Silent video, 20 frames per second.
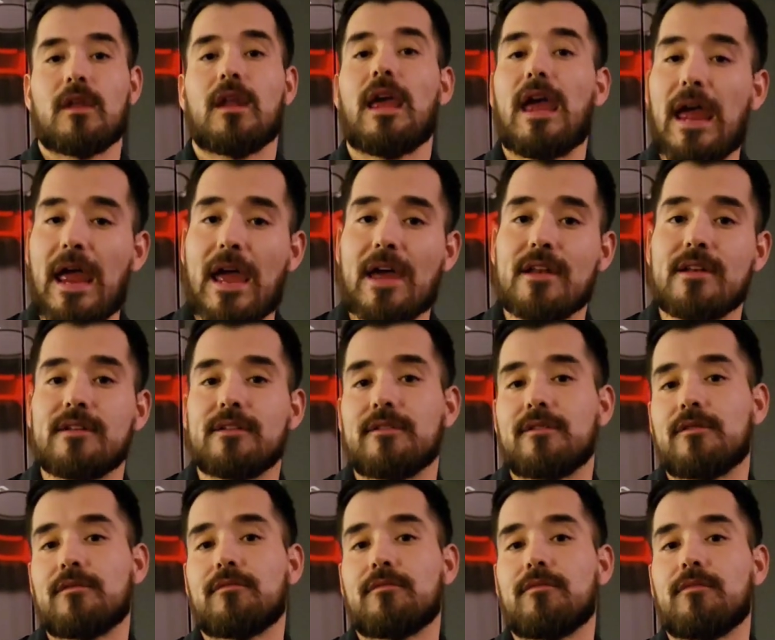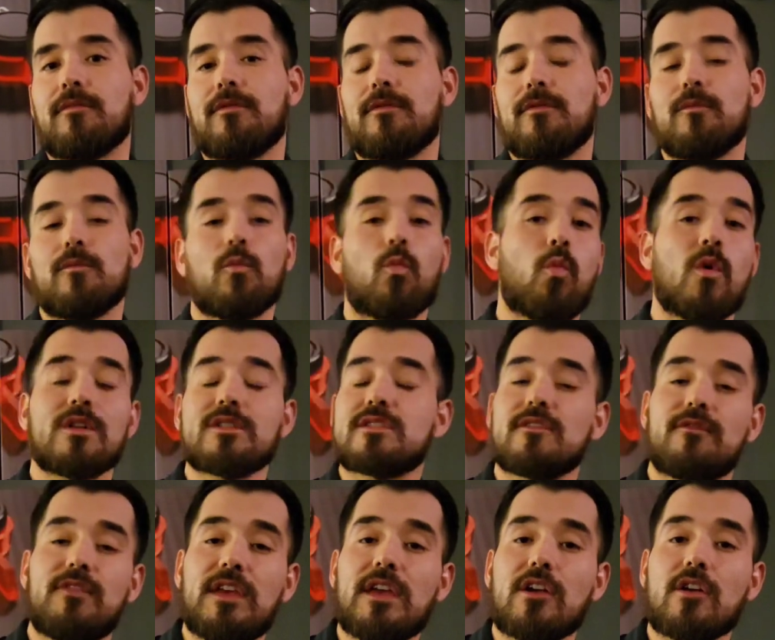and once the
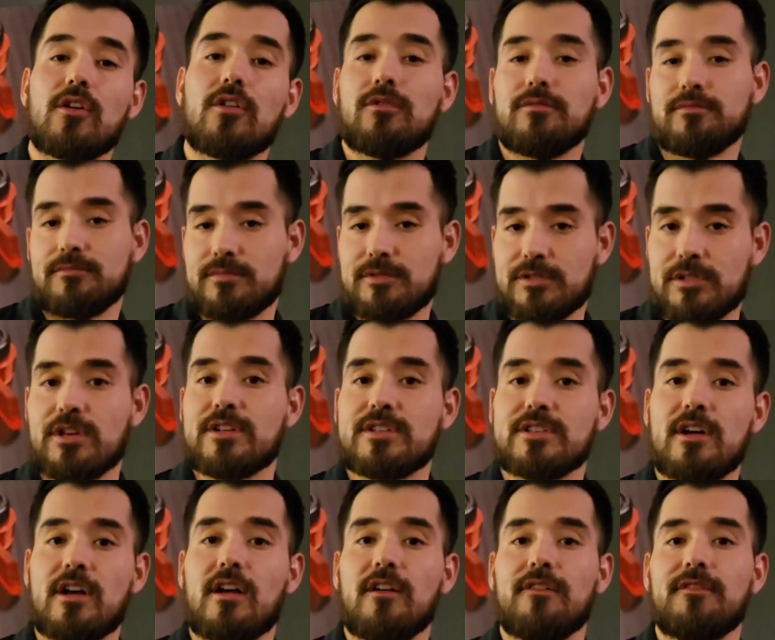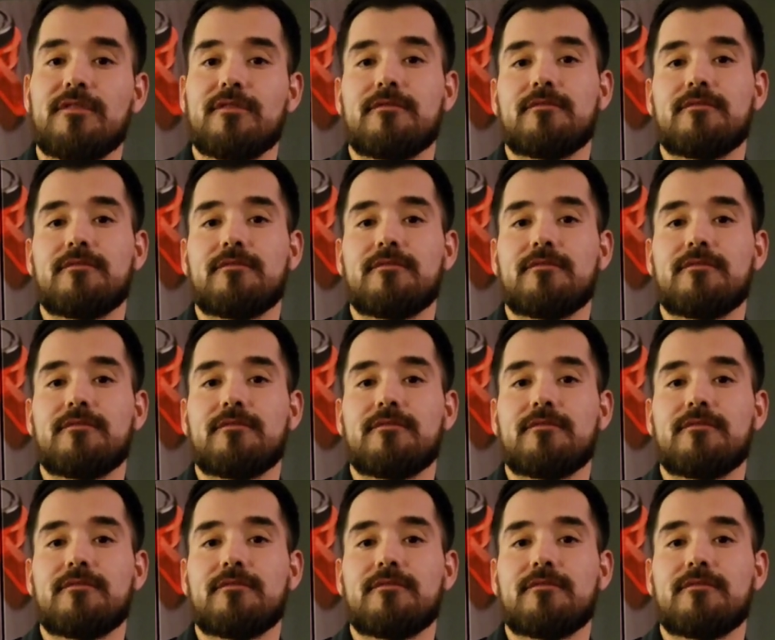vehicle turns off,